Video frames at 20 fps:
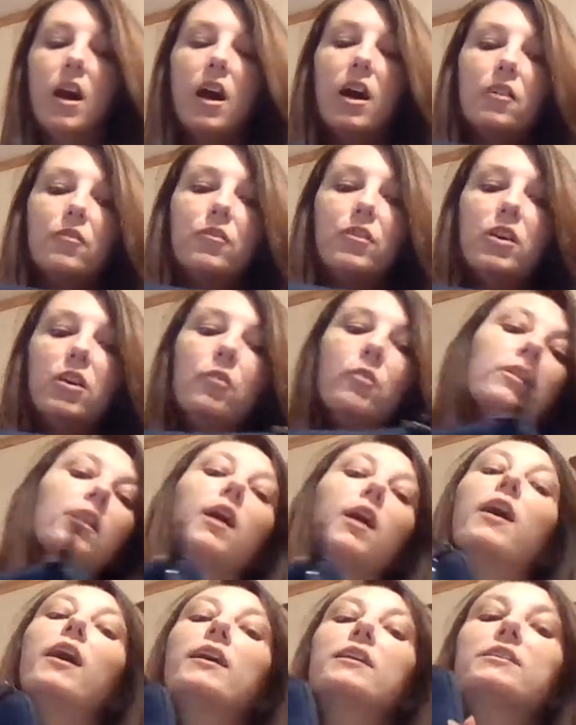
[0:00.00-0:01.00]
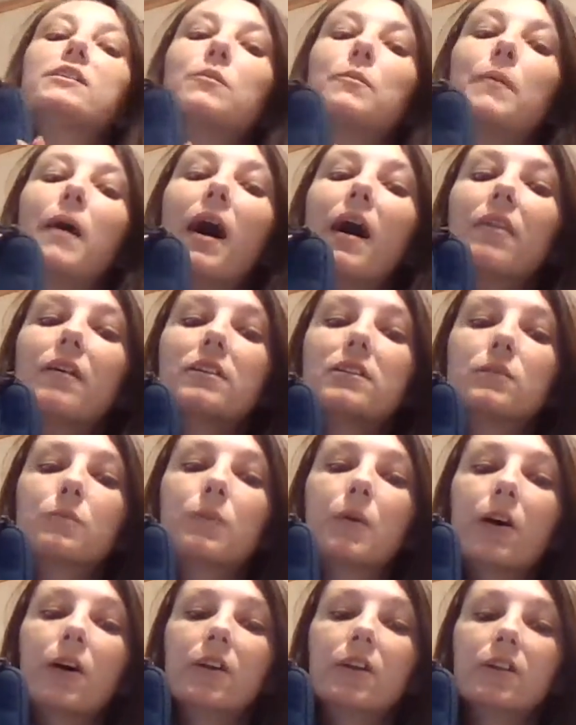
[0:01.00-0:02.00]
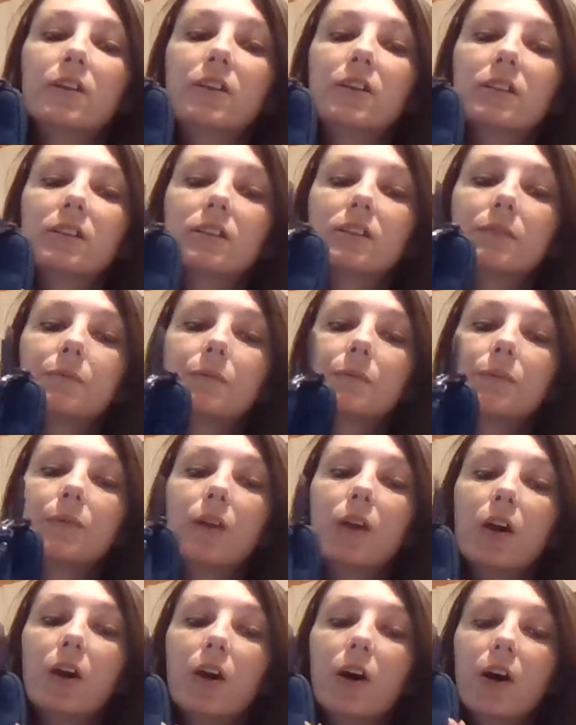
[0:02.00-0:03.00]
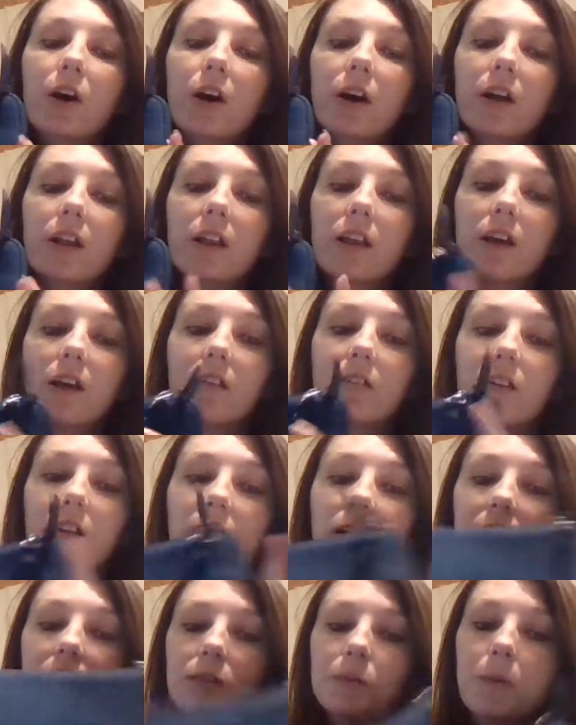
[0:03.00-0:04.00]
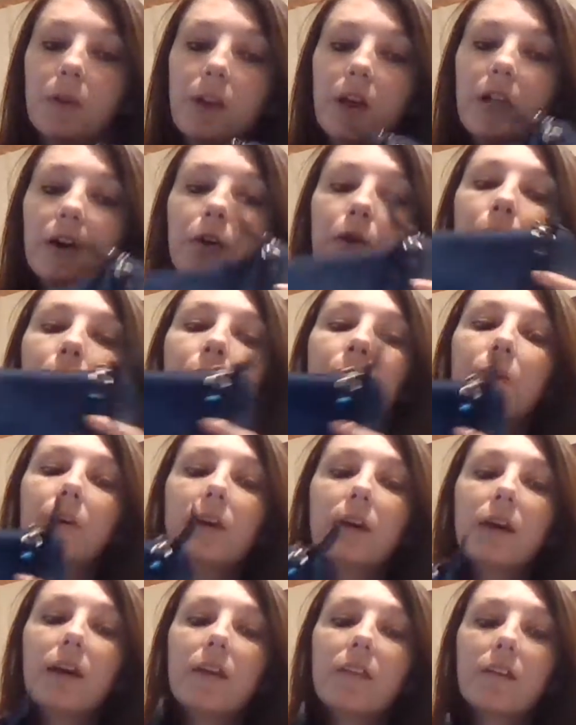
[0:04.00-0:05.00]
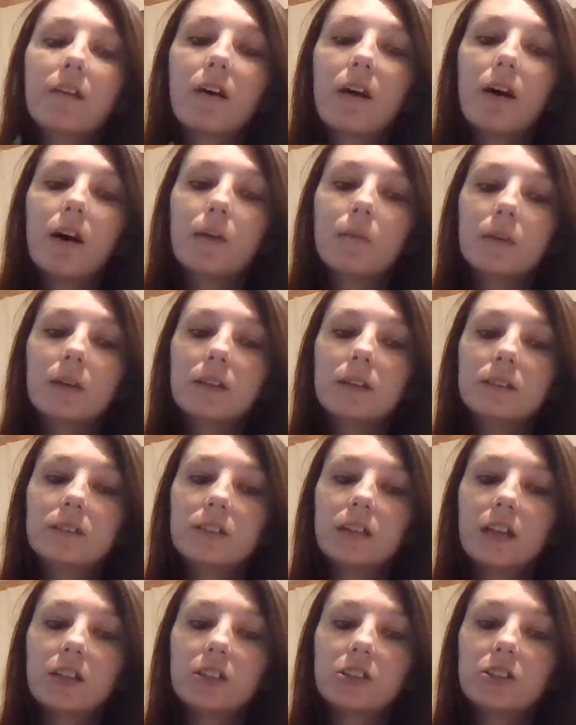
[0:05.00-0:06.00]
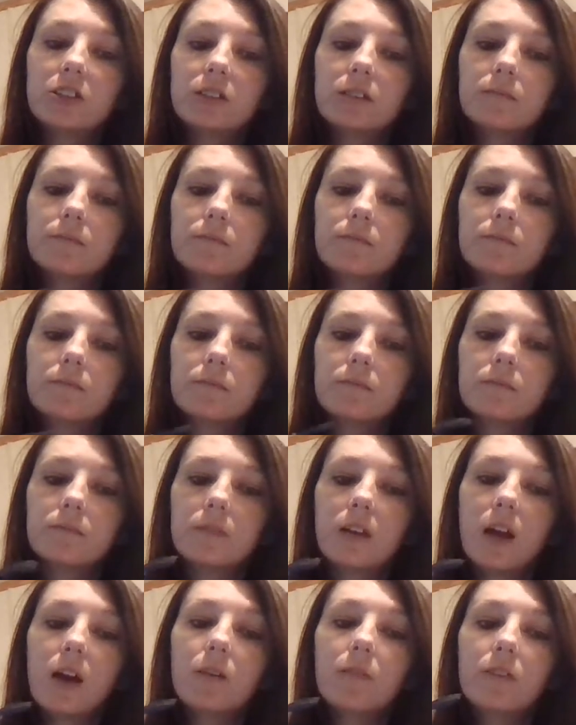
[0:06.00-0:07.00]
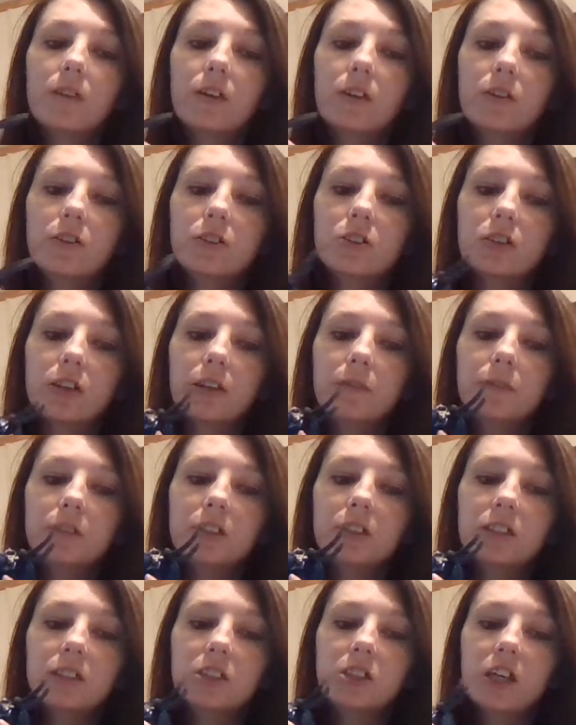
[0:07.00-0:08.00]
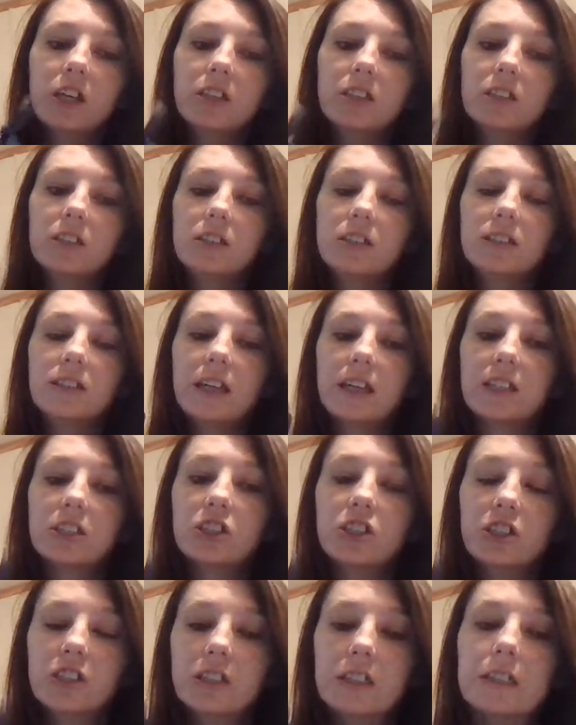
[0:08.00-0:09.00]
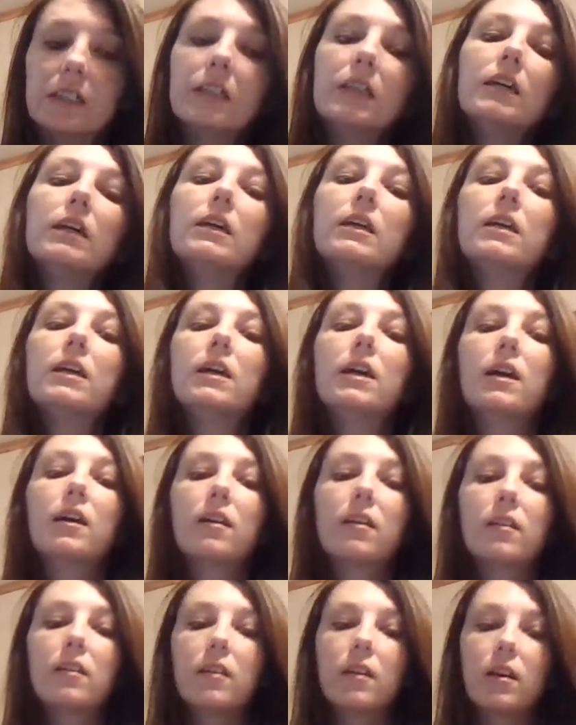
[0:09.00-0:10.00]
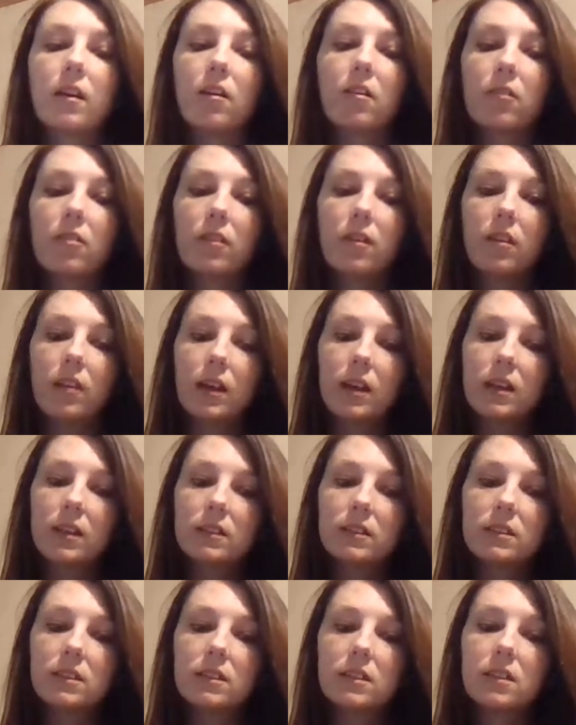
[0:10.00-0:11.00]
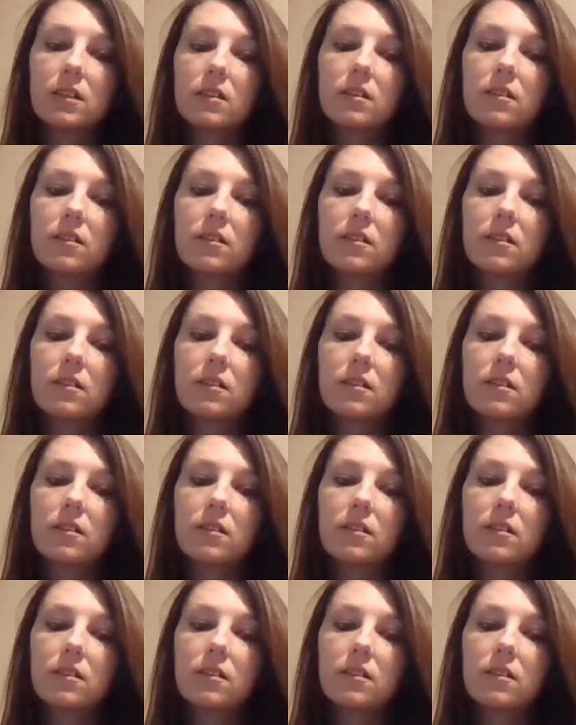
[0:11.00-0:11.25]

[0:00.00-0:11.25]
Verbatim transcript: If you would like to buy this product, click on the links below in the comments section, uh, the description section, click on the links,